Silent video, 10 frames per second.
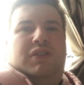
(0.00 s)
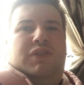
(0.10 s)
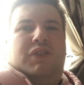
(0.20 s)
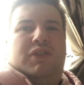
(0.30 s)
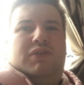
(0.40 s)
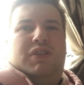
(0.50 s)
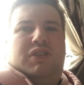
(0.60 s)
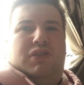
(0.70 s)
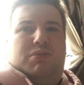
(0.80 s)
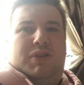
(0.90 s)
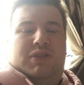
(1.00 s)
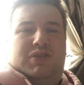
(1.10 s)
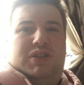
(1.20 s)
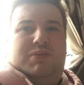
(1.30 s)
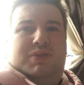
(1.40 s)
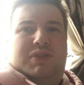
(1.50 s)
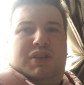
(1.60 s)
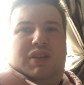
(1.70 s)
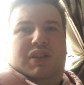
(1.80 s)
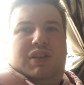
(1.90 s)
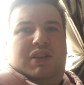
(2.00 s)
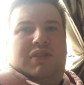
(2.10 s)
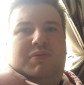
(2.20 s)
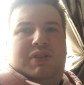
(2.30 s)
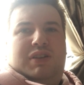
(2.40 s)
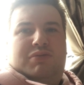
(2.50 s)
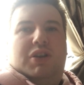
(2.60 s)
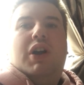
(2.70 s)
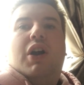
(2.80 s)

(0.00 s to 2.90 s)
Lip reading: I thought it was last Saturday, but it's out.